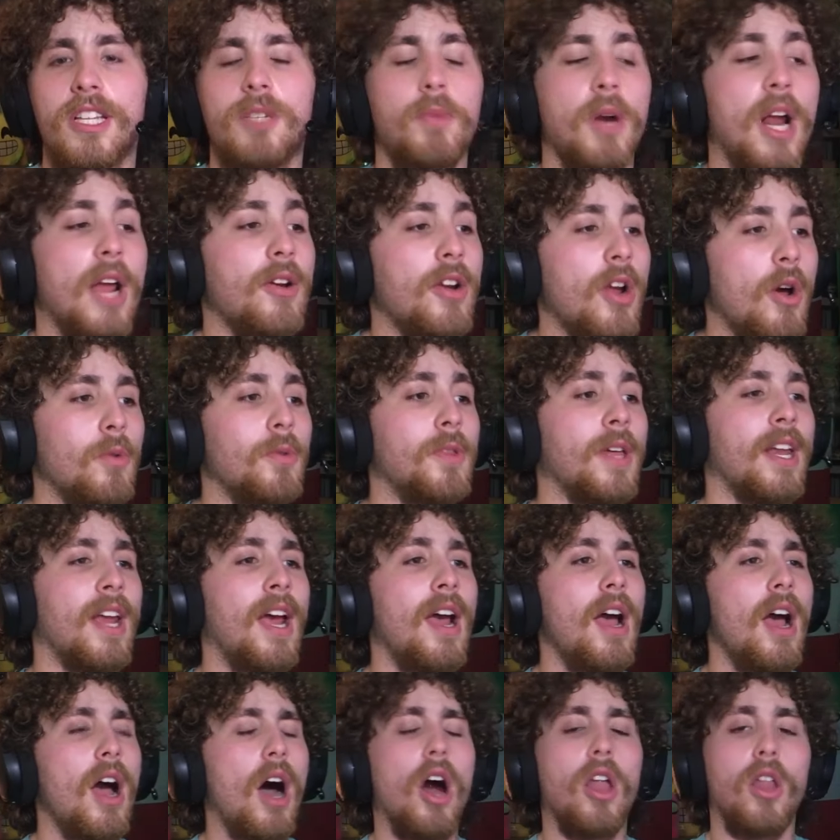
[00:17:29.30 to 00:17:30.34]
but I know that
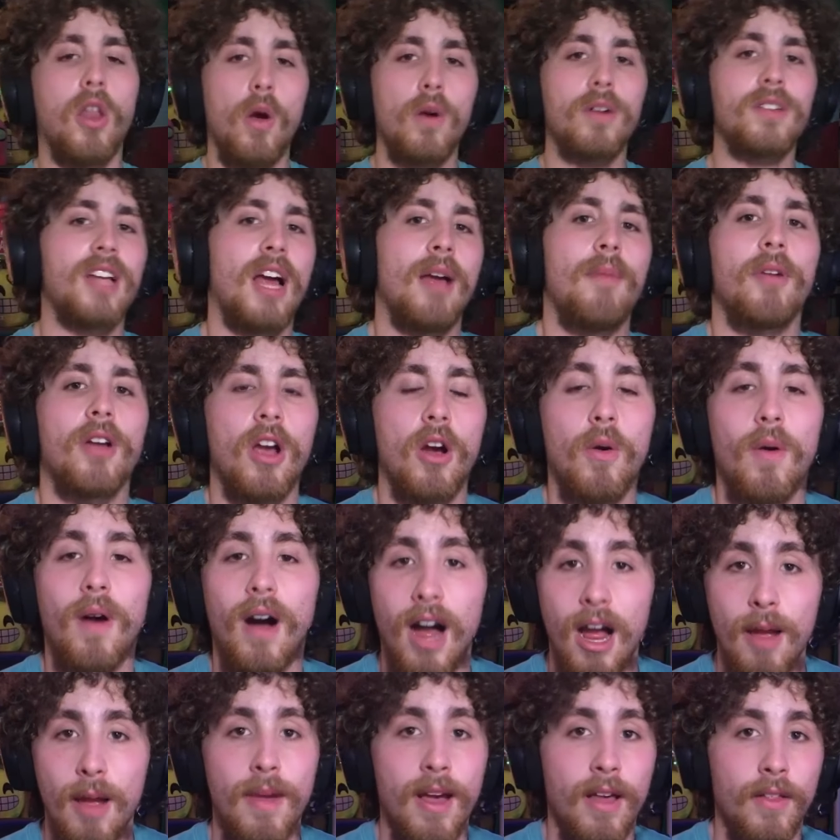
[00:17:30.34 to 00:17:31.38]
a long time ago,
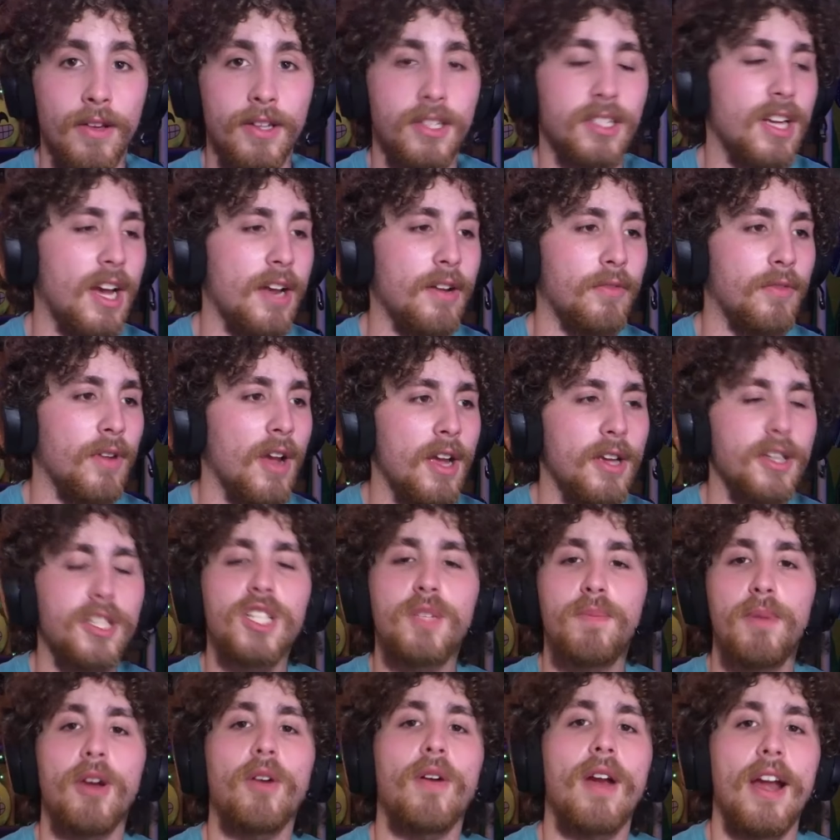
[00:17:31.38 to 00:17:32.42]
ImAlexx kind of
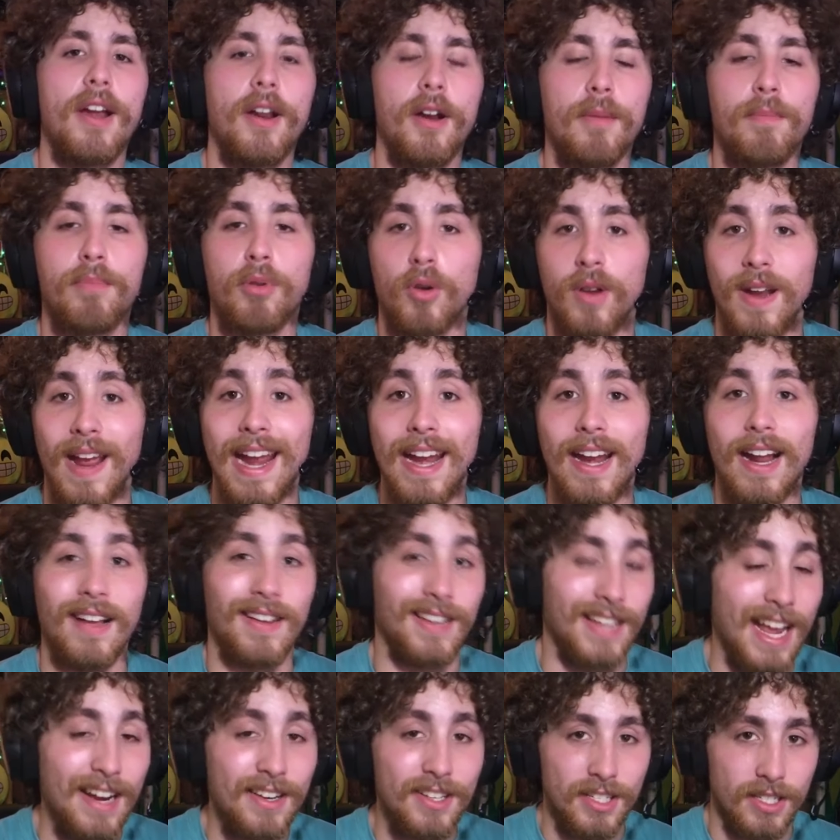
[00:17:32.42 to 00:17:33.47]
spearheaded a brigade
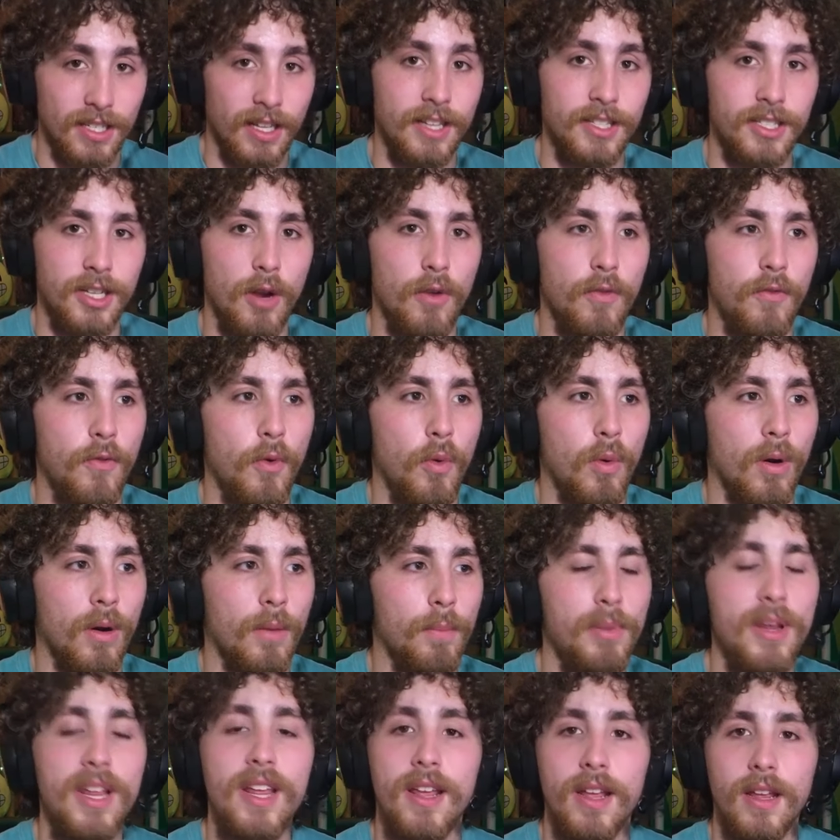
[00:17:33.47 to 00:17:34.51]
against Slazo for
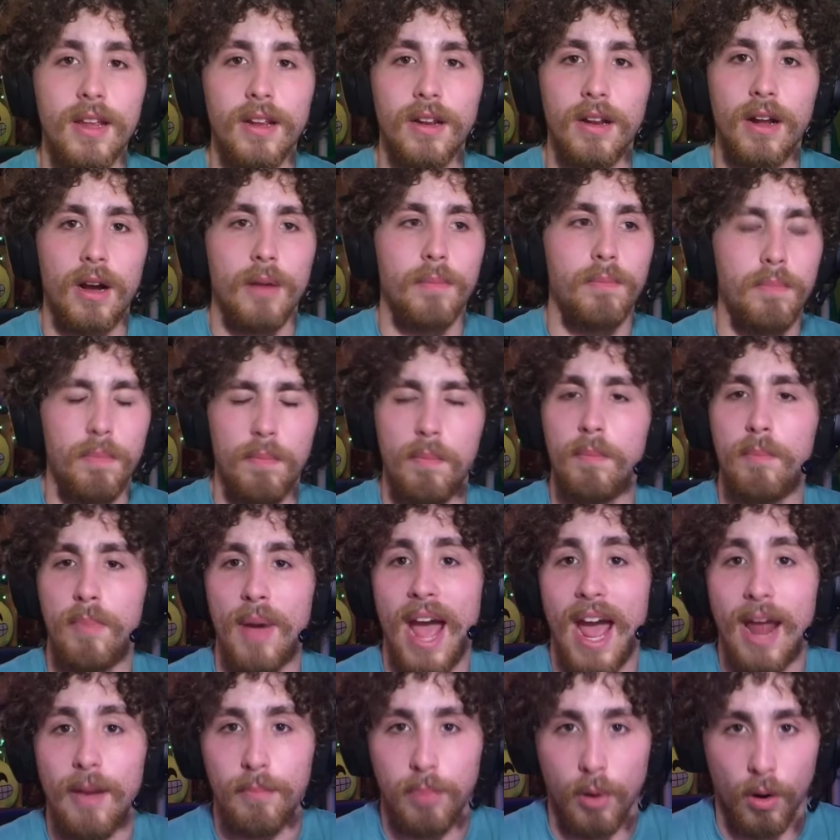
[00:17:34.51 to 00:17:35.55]
being a
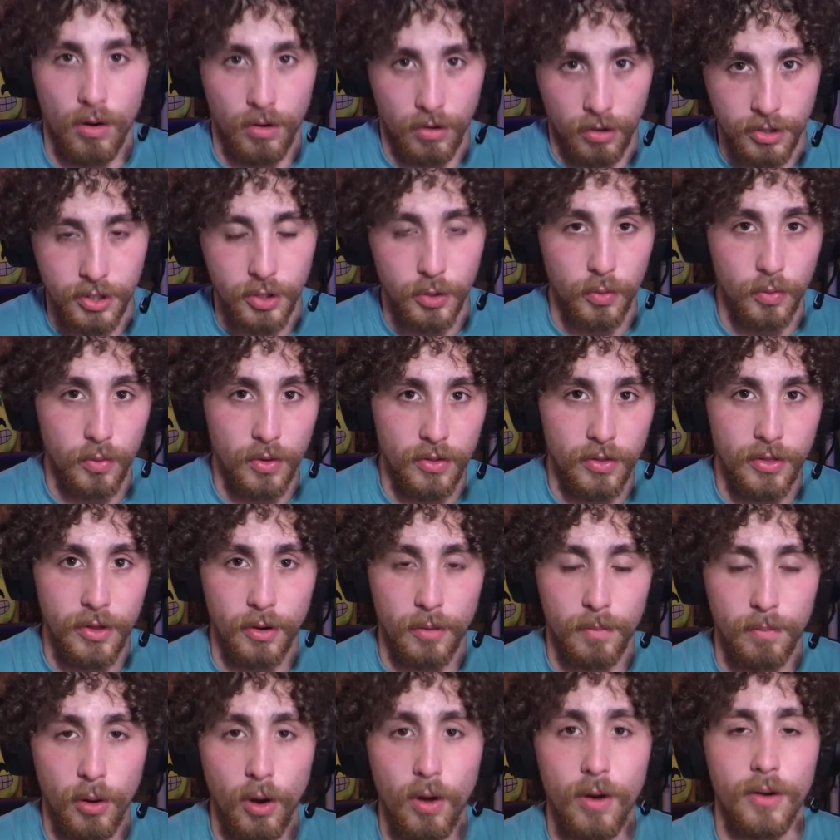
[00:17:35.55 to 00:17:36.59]
bad partner to
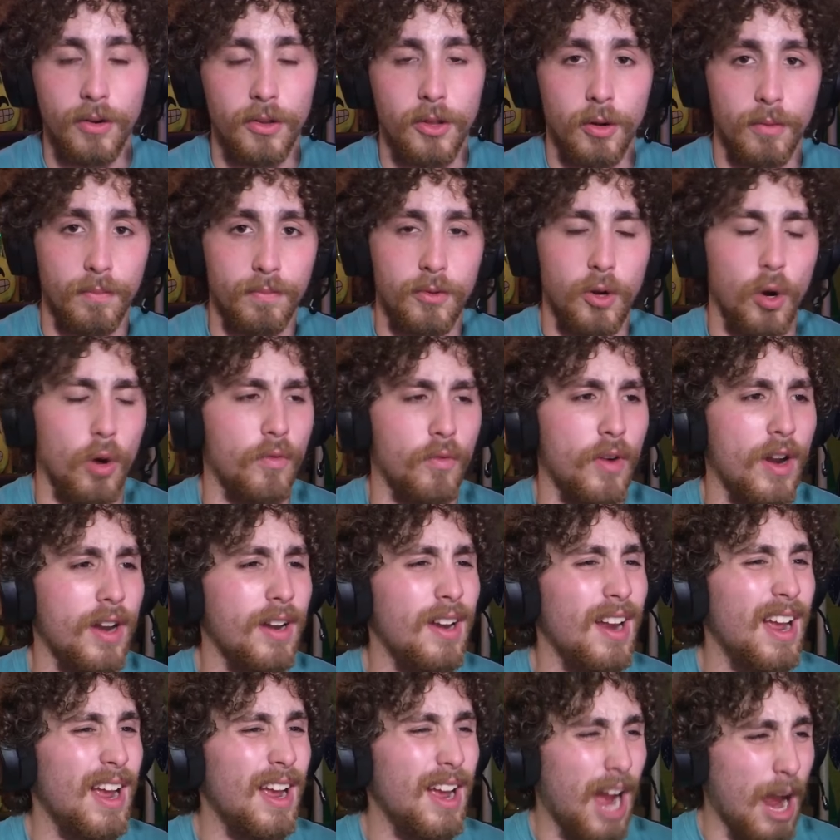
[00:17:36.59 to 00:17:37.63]
their
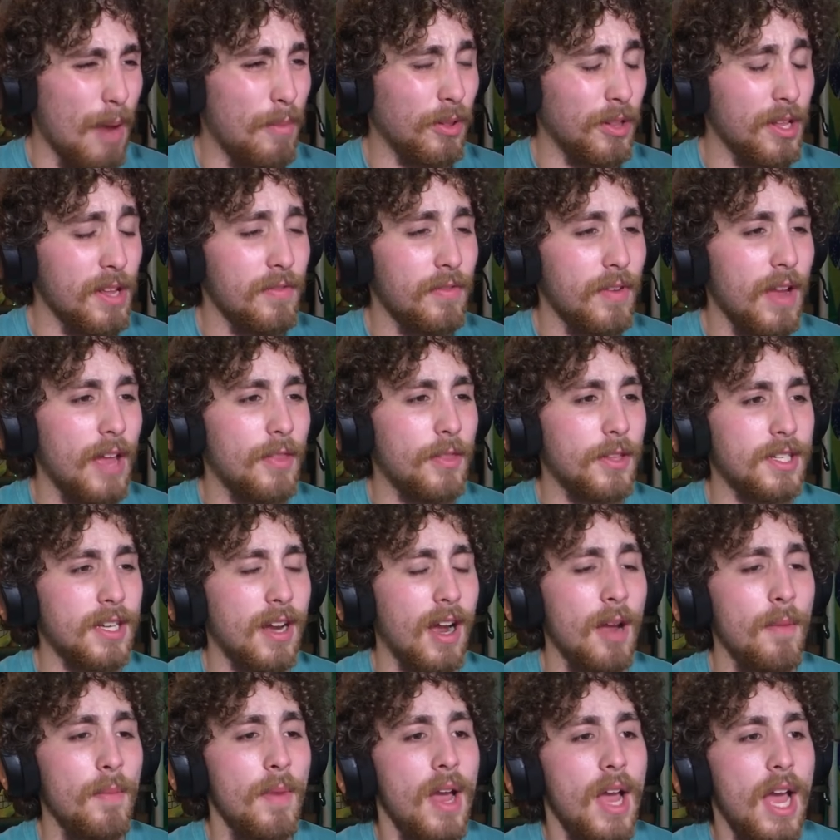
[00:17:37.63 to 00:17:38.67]
girlfriend, I believe, at the
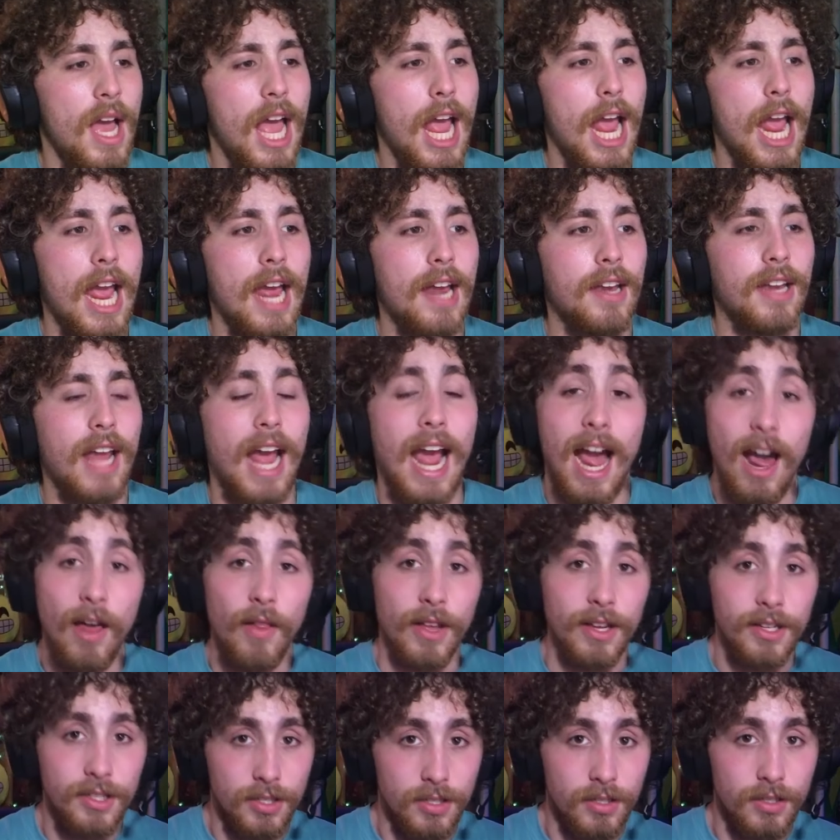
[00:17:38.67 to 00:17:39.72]
time, and
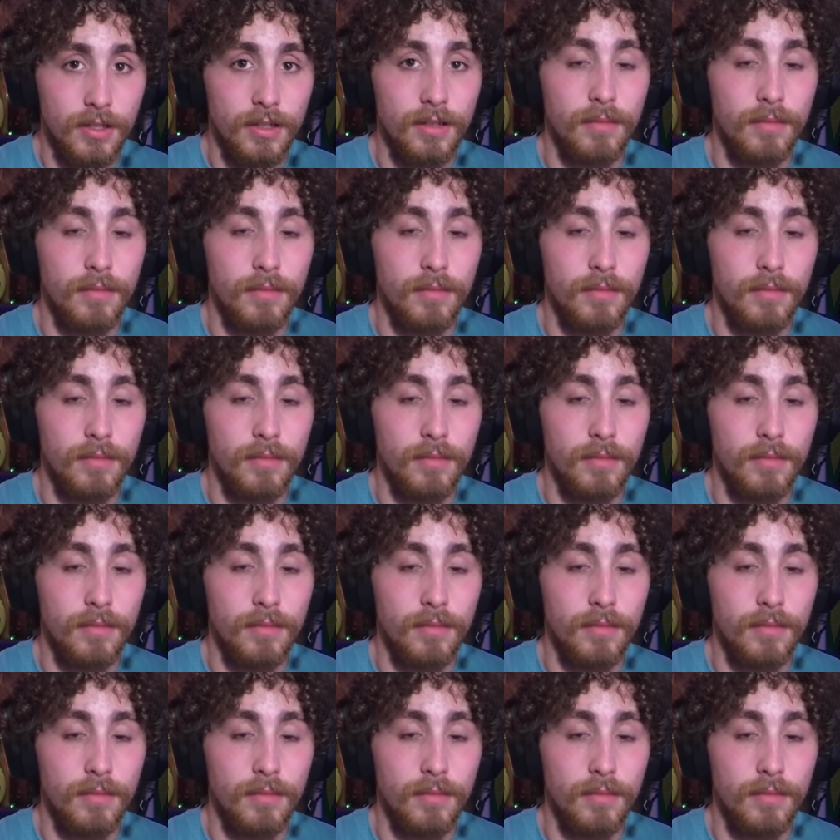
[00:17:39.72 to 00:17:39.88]
Alex